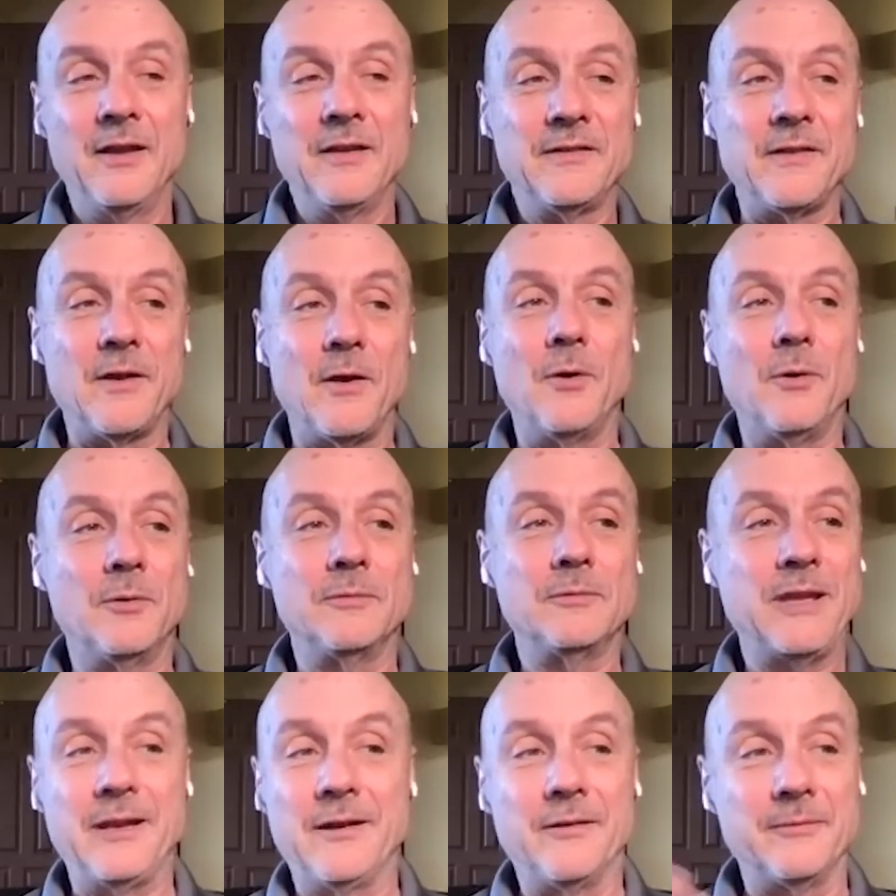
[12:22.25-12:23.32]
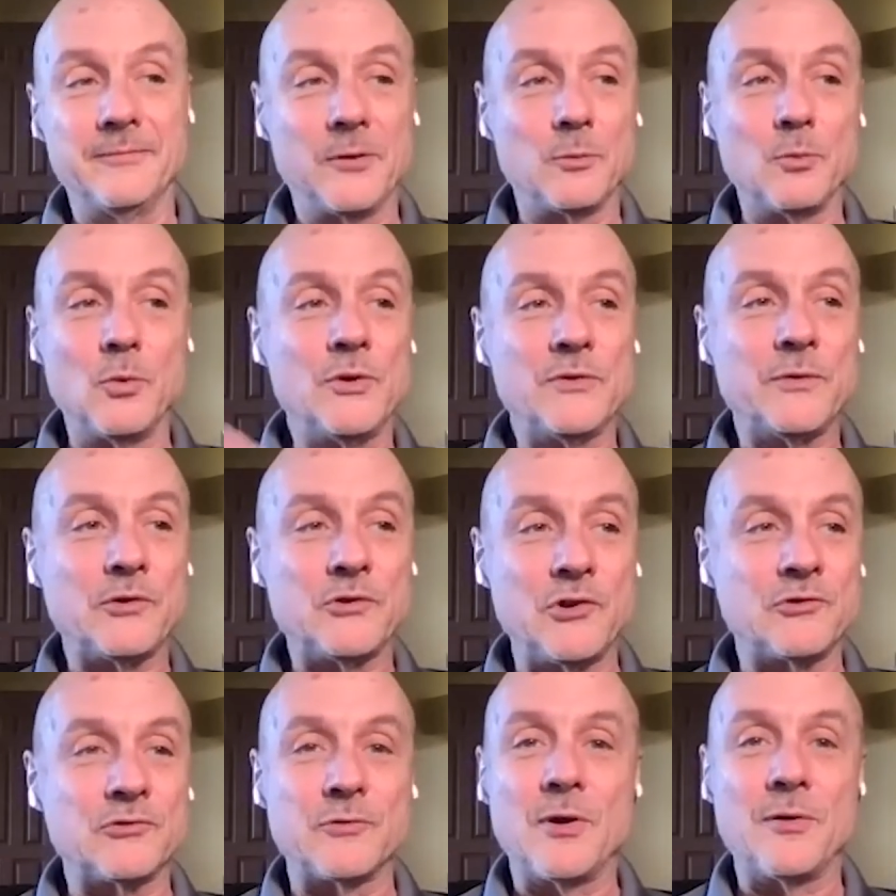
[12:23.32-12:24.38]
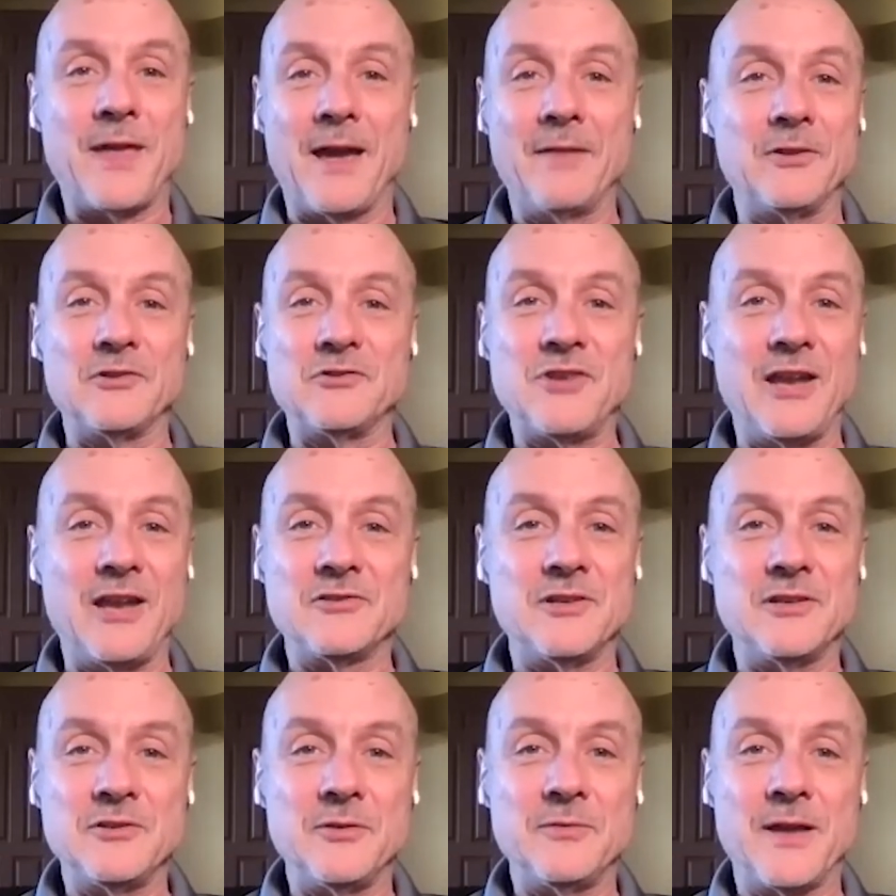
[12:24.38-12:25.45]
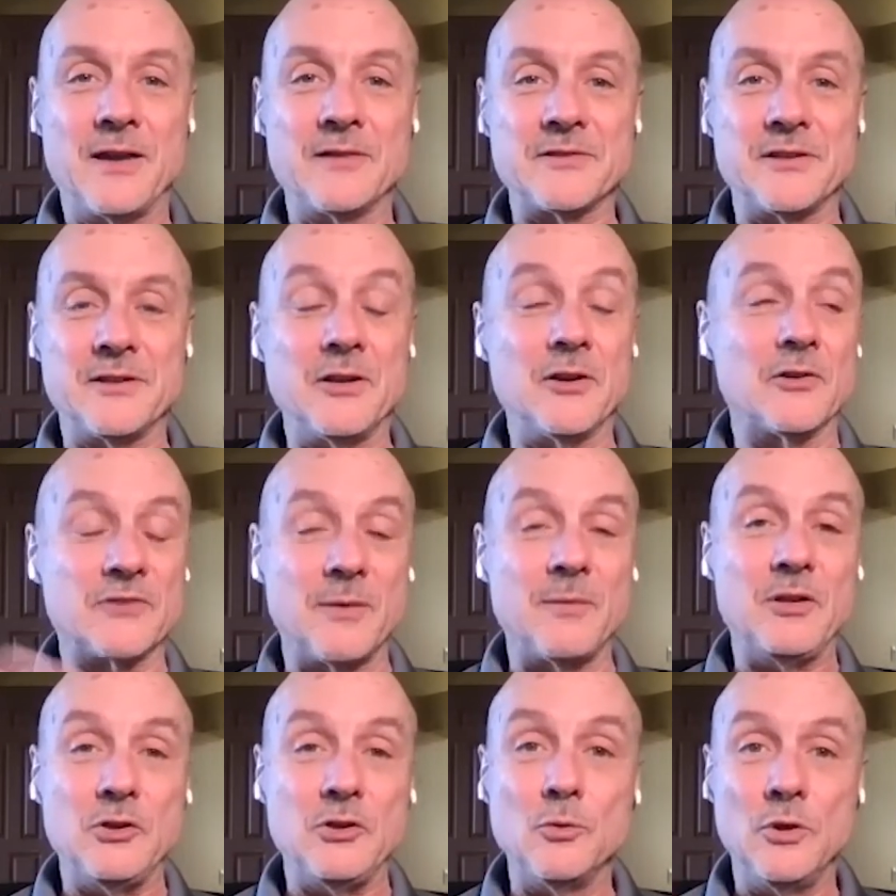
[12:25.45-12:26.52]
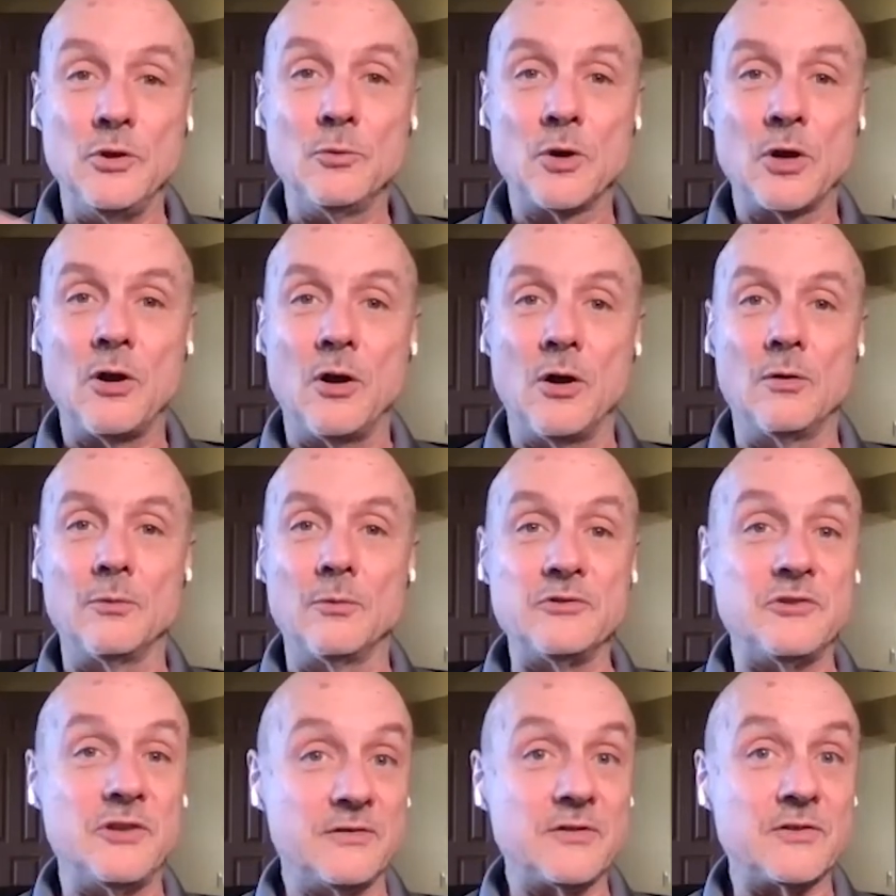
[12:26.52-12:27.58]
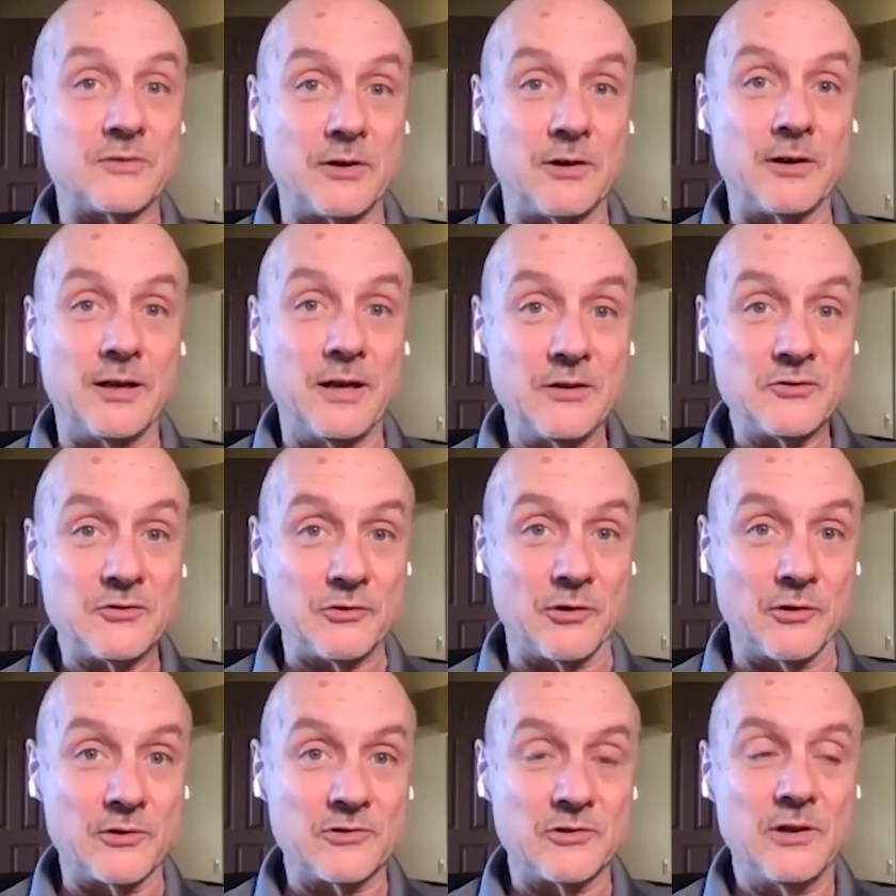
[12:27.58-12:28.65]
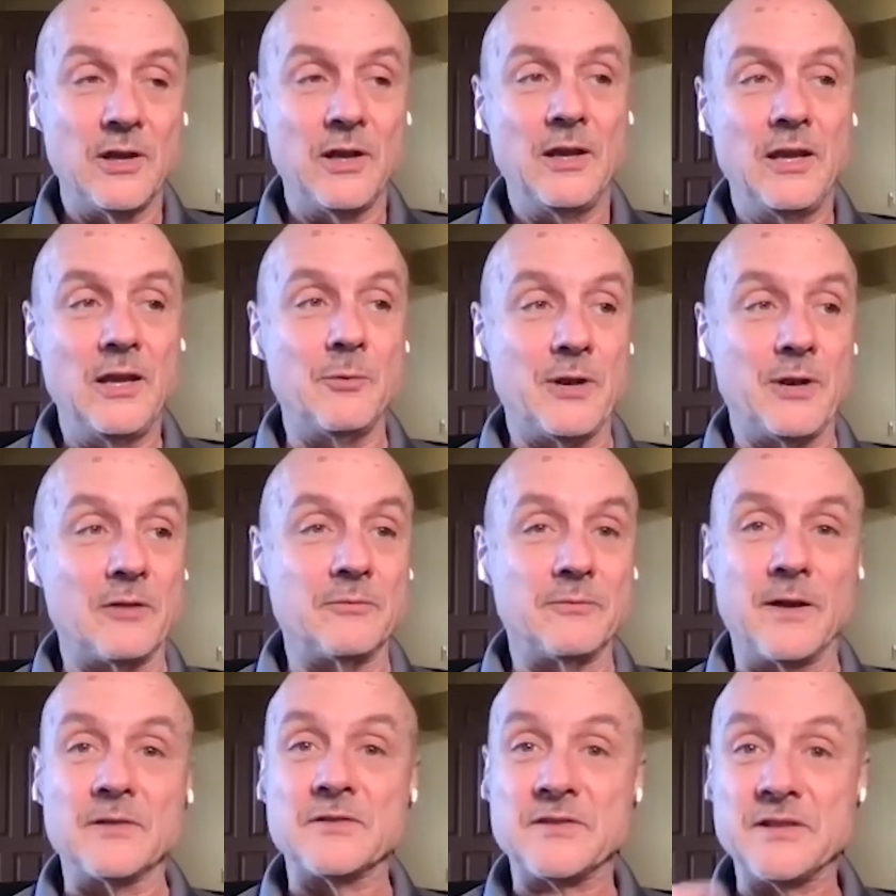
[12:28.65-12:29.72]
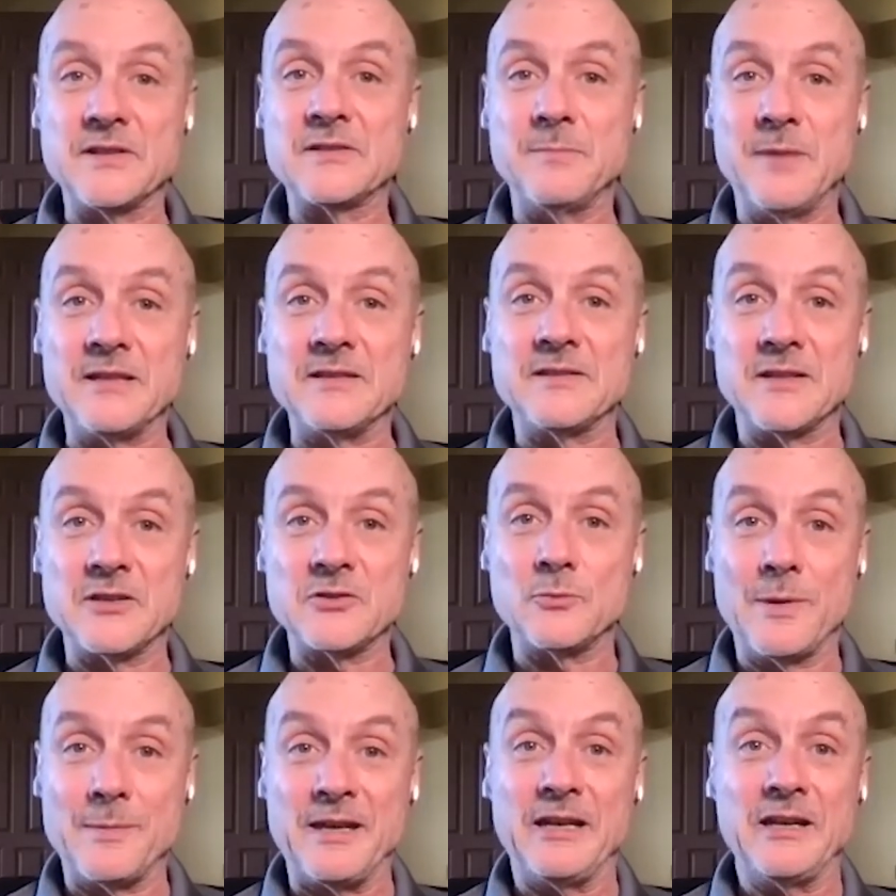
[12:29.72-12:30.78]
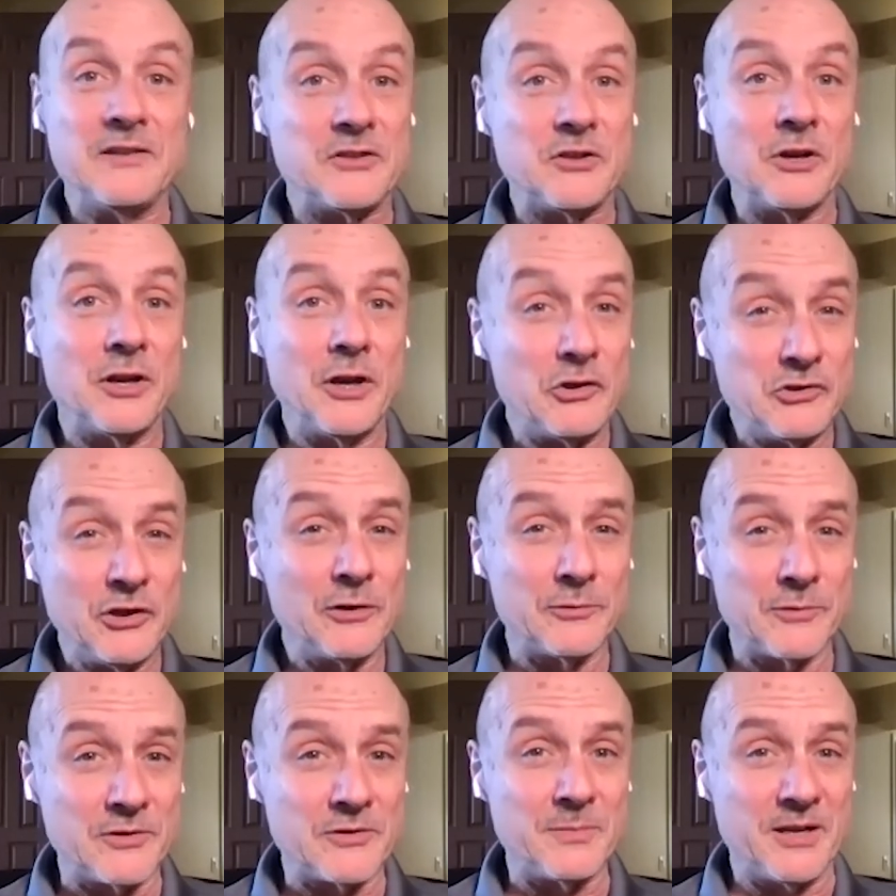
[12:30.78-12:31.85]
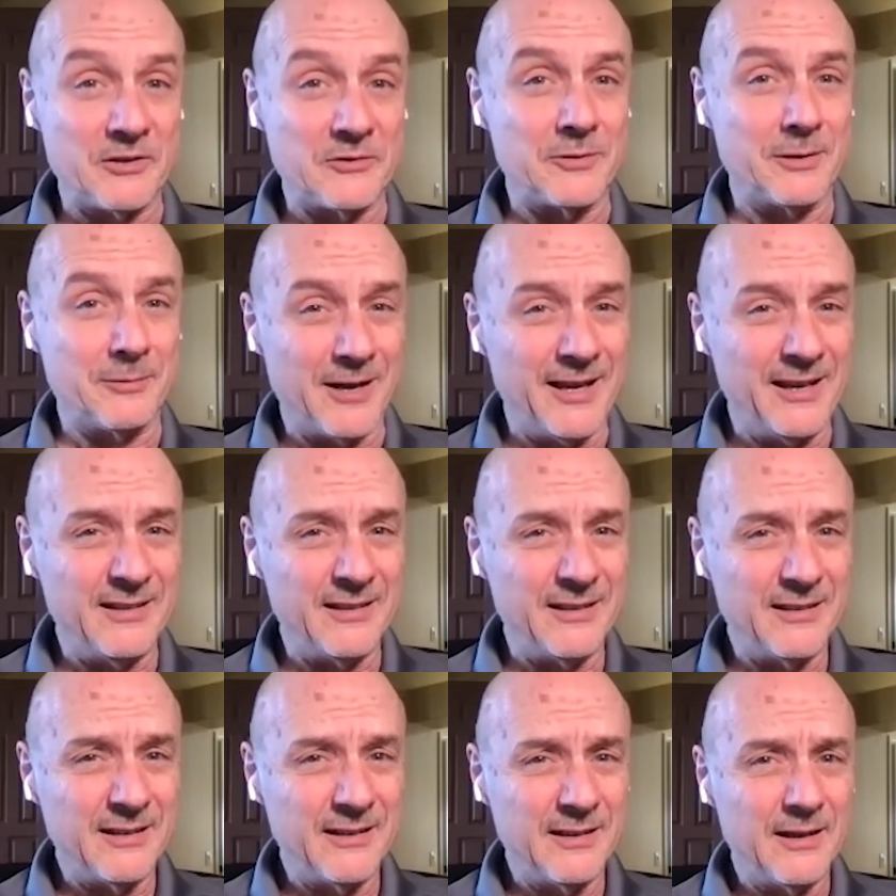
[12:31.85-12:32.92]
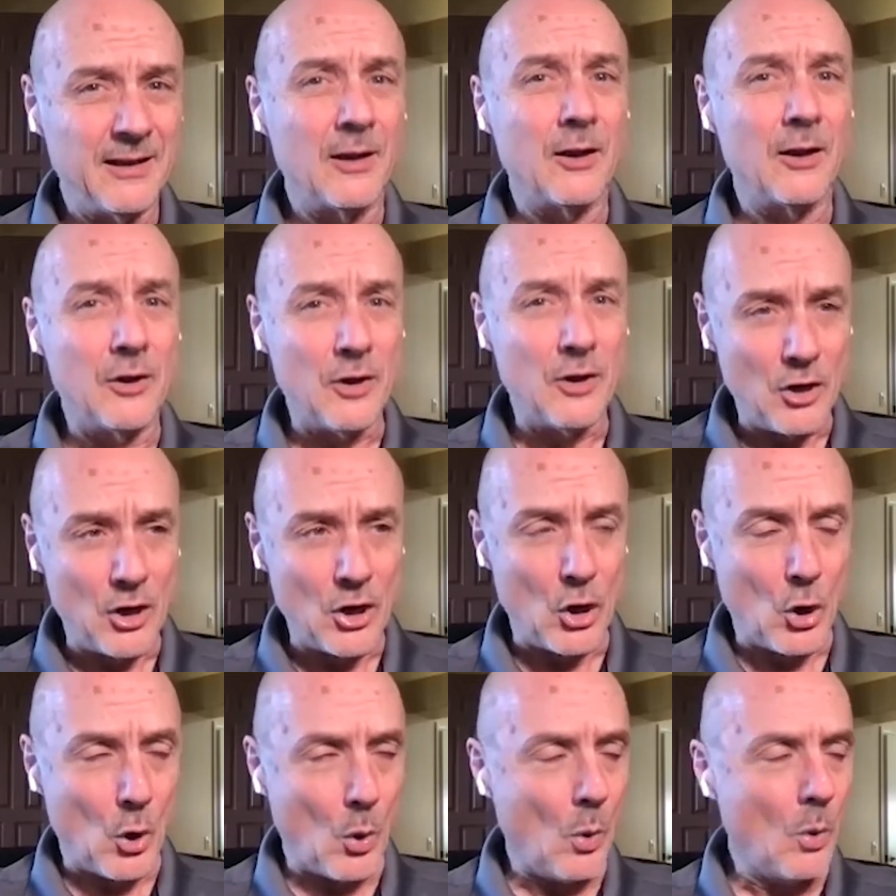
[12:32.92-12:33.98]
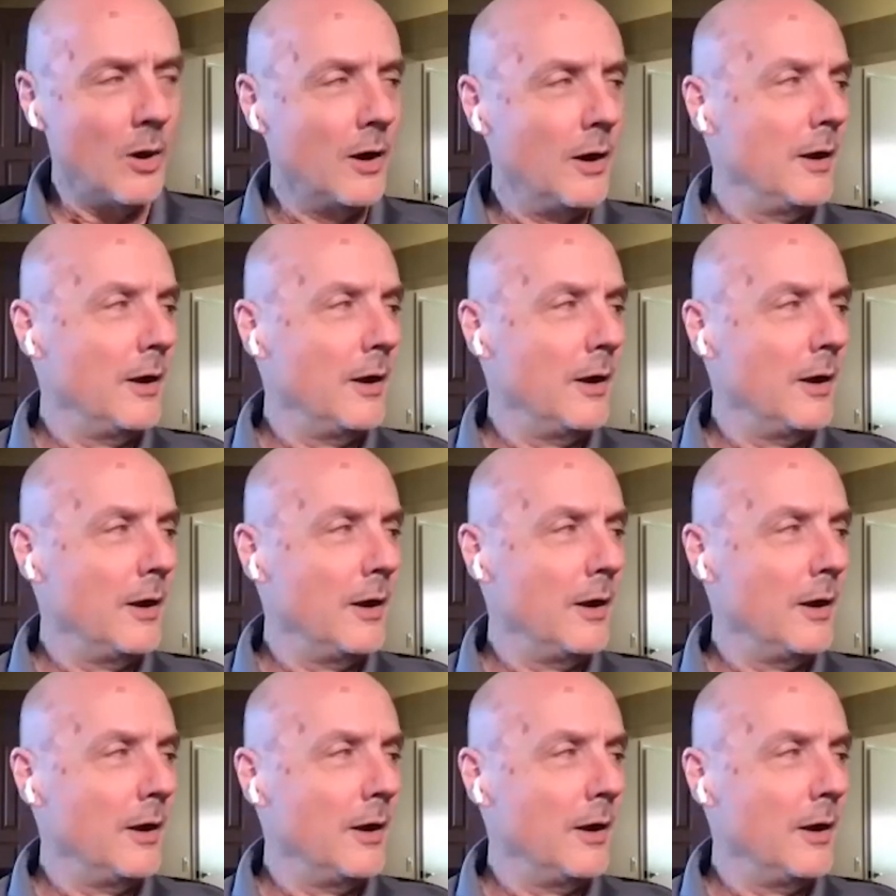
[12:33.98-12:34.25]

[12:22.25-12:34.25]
So, the rules for church growth haven't changed in 2,000 years. I mean, you recall when Jesus started his church, he went out and found 6 men, 6 women, and he started a children's ministry, right? No.